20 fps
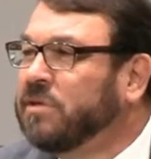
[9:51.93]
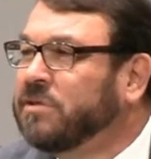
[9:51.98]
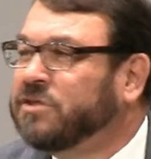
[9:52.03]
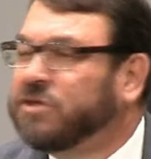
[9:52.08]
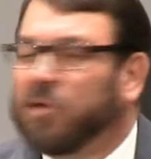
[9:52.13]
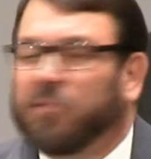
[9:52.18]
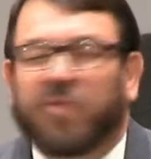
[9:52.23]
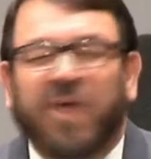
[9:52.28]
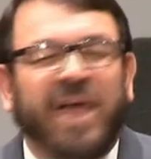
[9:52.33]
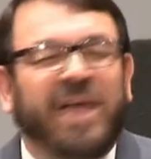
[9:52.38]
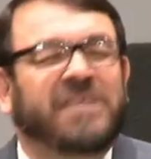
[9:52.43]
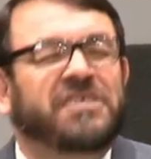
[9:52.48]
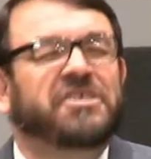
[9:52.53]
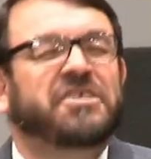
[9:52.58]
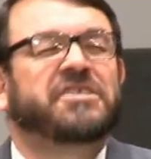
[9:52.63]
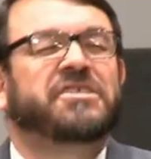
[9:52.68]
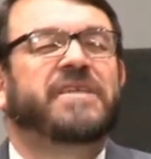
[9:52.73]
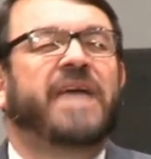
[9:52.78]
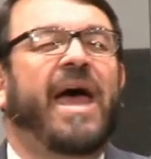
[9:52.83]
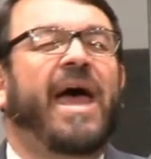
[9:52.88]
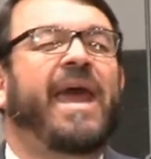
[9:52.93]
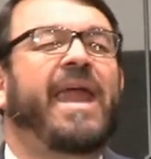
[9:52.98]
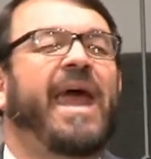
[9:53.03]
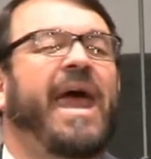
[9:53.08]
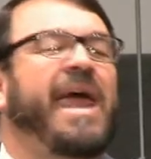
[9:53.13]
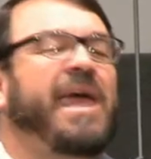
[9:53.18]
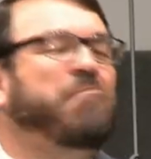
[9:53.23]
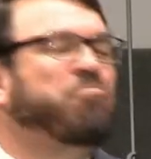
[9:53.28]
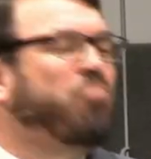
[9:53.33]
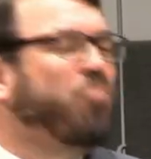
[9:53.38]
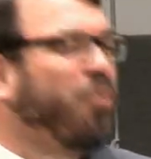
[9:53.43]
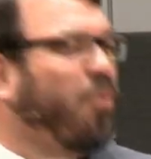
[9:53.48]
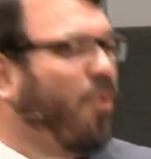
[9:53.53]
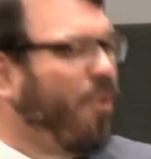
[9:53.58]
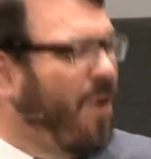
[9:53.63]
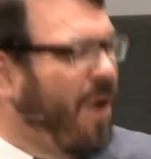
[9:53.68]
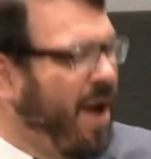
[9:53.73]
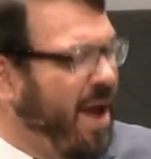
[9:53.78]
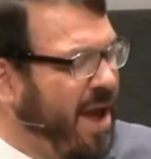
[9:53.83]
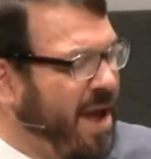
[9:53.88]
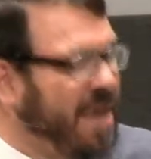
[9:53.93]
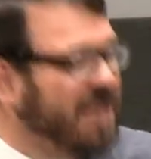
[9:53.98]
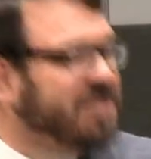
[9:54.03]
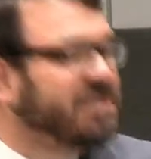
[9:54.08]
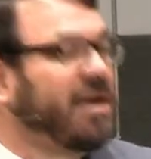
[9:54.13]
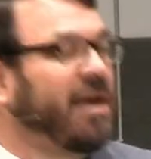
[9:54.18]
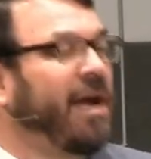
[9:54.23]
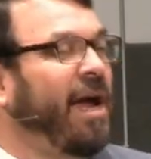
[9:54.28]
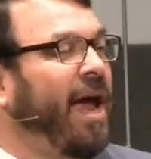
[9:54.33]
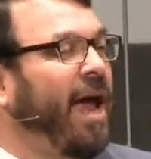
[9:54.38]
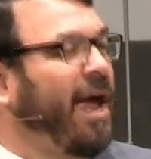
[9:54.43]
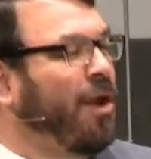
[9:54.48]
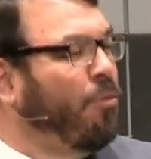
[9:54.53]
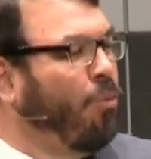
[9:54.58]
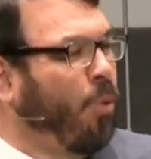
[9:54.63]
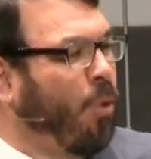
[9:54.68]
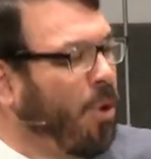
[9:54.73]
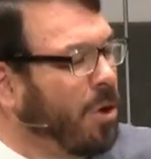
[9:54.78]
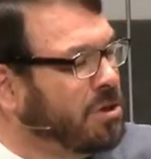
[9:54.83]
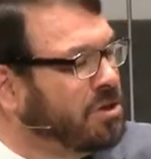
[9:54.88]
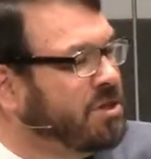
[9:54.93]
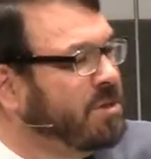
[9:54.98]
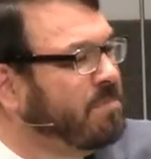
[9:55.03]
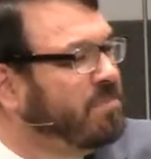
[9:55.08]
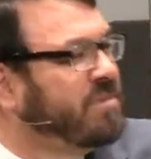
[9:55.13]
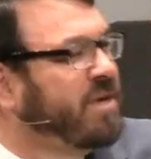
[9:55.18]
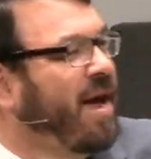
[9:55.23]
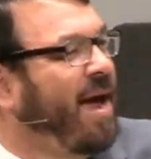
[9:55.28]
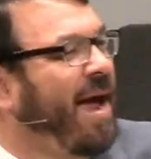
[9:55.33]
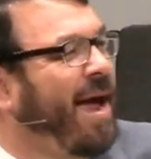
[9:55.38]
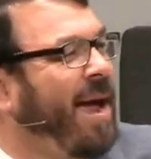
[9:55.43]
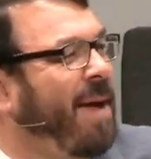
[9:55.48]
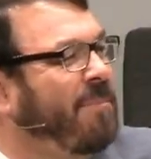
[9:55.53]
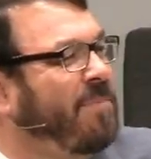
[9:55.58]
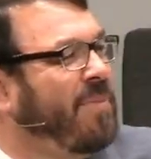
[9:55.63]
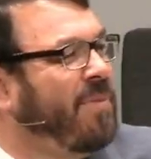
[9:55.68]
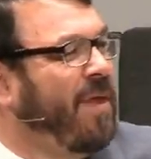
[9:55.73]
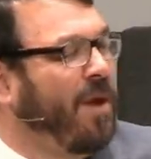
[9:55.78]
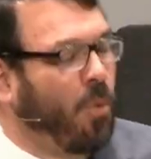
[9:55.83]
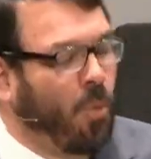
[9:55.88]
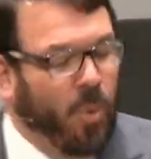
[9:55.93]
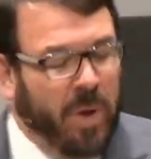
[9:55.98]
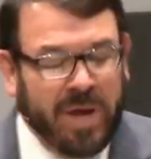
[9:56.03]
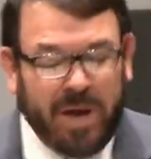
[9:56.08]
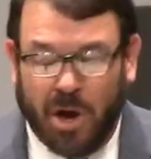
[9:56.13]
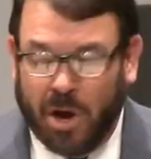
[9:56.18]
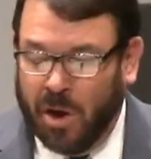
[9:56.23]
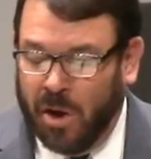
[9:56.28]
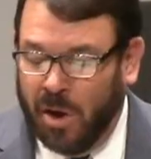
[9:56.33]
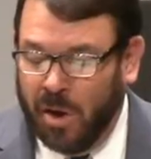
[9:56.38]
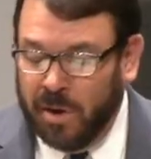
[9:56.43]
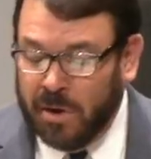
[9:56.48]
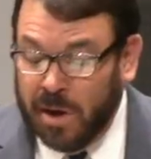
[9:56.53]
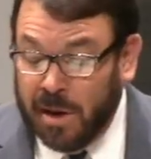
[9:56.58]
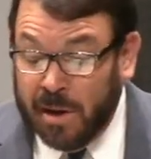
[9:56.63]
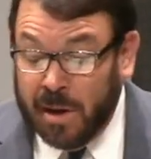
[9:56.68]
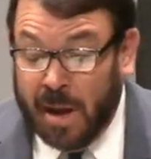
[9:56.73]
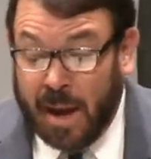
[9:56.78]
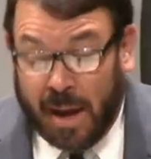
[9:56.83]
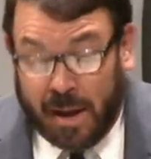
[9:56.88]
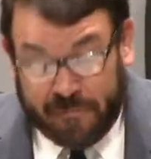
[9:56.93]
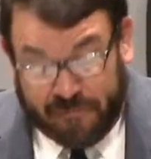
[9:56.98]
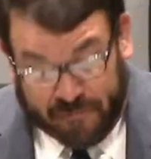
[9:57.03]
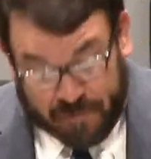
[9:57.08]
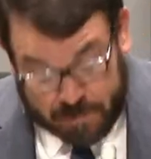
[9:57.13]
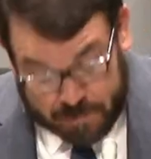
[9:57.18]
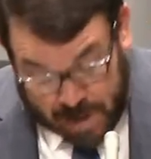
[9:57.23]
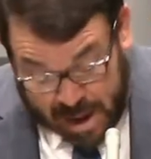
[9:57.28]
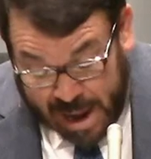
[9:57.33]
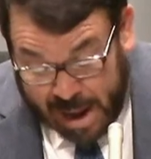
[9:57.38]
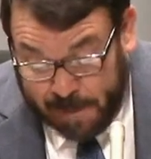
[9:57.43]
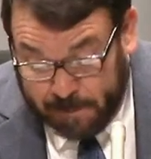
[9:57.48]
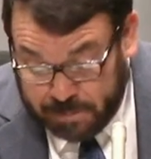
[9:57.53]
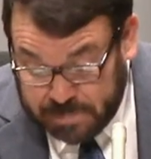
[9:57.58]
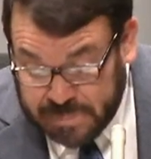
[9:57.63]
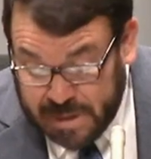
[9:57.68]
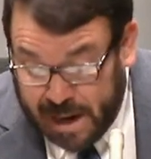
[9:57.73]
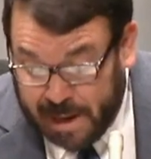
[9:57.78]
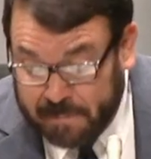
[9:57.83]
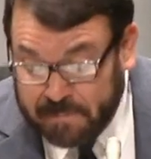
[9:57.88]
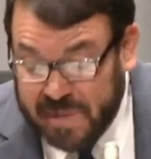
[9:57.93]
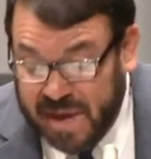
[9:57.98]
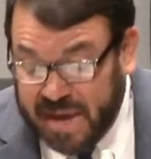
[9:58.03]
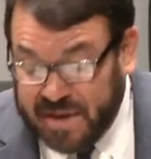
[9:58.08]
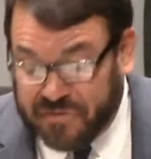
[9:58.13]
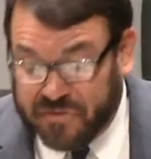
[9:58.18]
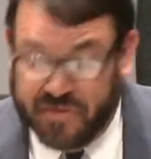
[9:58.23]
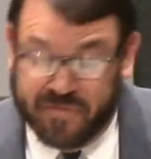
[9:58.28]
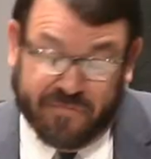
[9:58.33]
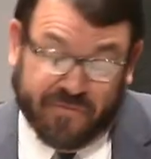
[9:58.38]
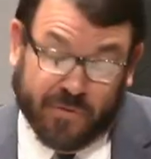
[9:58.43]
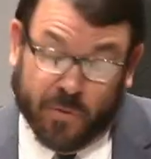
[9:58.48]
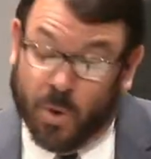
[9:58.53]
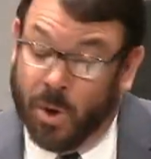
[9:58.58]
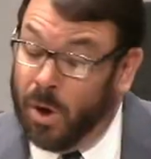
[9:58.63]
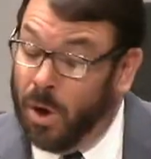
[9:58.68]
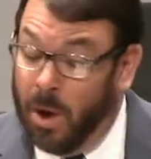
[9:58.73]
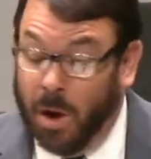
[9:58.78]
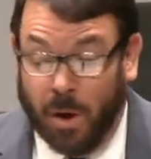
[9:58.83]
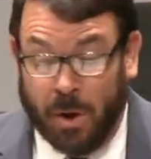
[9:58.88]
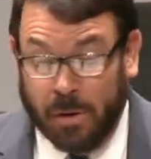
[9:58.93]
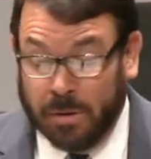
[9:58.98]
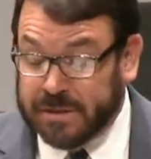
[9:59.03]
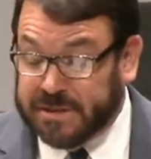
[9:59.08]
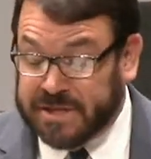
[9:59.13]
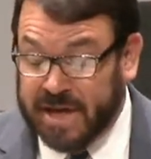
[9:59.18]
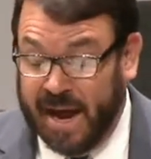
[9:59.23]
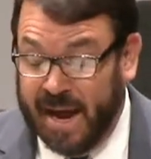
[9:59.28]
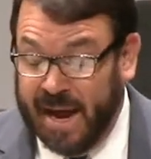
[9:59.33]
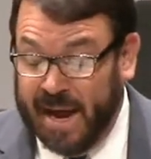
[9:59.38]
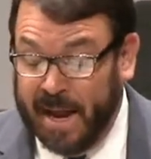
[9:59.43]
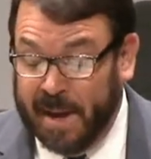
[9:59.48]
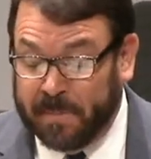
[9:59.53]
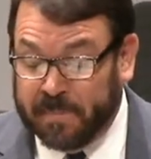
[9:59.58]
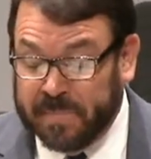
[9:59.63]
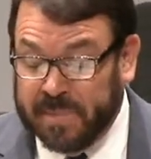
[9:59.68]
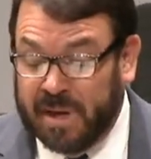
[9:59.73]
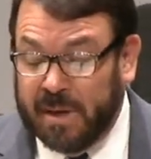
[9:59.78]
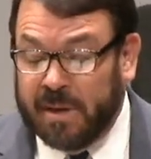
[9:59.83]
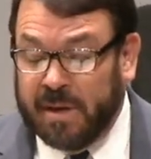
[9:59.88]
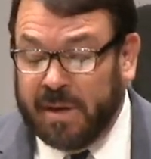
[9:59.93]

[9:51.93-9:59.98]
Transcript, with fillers: So they just had a praise and worship time that went on for, I'm, I'm guessing, for a long time.